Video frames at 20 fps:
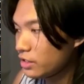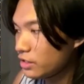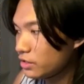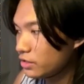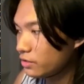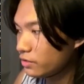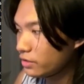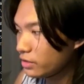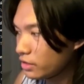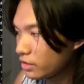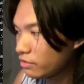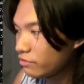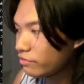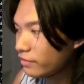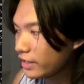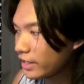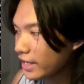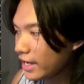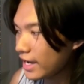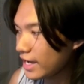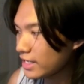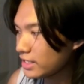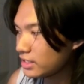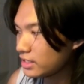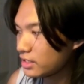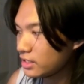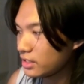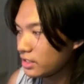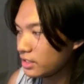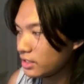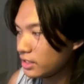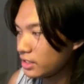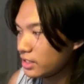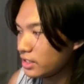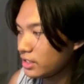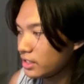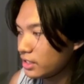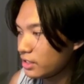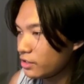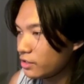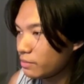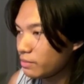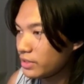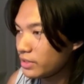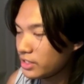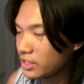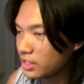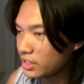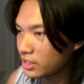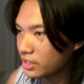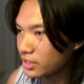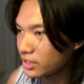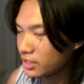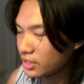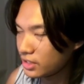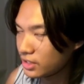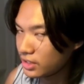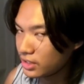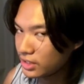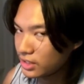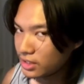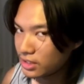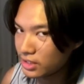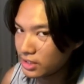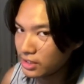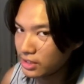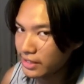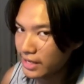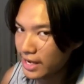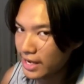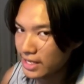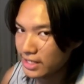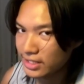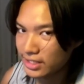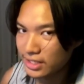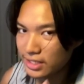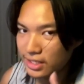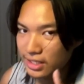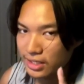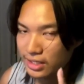So if I ask the Hermes agent, since it still has